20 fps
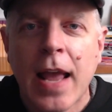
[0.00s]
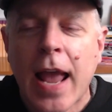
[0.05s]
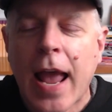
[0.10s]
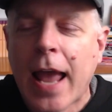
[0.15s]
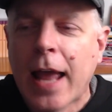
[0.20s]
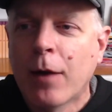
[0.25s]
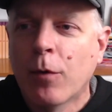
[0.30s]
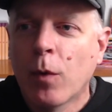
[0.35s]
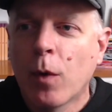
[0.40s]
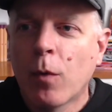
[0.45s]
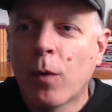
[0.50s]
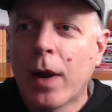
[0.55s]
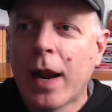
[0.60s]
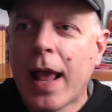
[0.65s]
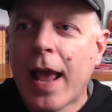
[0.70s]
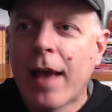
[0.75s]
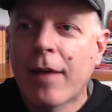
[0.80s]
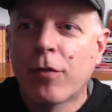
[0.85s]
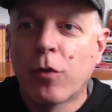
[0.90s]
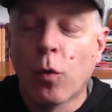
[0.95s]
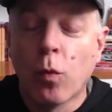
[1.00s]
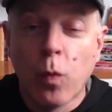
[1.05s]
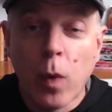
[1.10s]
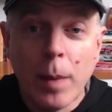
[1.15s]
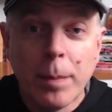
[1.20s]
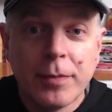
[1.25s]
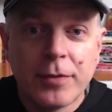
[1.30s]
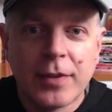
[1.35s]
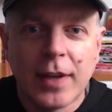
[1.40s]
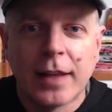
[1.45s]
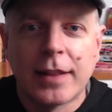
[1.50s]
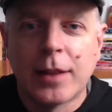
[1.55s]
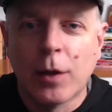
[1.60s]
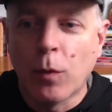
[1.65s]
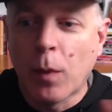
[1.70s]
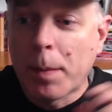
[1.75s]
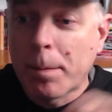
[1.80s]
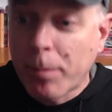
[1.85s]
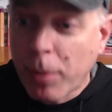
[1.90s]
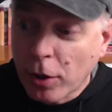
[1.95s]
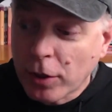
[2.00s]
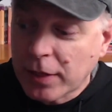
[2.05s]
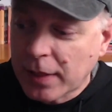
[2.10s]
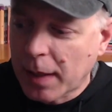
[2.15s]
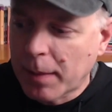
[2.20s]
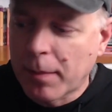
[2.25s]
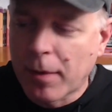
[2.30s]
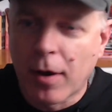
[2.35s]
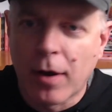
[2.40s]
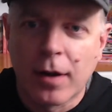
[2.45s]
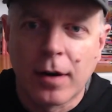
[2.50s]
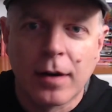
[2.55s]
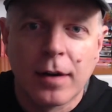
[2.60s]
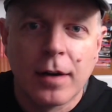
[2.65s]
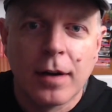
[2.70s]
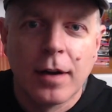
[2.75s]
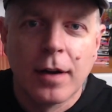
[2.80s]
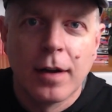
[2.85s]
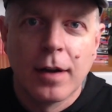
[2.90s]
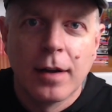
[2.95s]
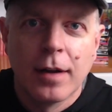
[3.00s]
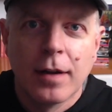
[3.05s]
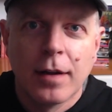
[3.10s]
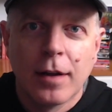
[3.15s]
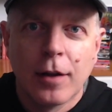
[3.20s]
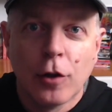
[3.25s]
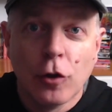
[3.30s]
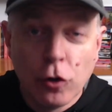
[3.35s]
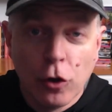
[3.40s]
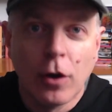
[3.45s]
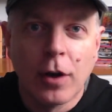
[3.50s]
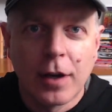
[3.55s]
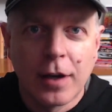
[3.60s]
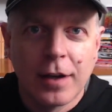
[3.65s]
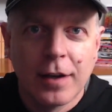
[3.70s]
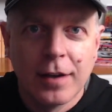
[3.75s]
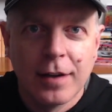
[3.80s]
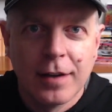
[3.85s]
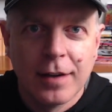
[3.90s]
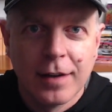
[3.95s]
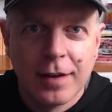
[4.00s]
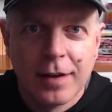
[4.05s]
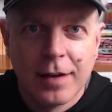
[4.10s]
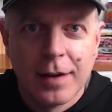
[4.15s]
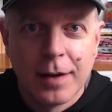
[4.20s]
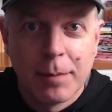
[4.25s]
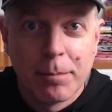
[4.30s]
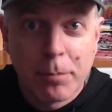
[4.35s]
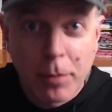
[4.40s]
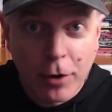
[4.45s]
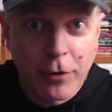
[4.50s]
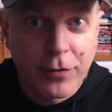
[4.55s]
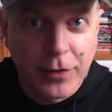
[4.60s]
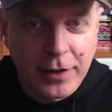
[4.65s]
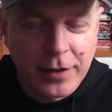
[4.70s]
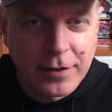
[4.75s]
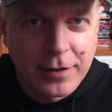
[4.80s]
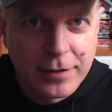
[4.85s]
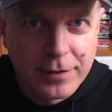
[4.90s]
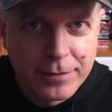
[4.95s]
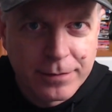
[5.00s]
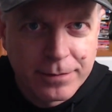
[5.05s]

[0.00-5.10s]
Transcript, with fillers: And we want to have the website that we put them on look perfect.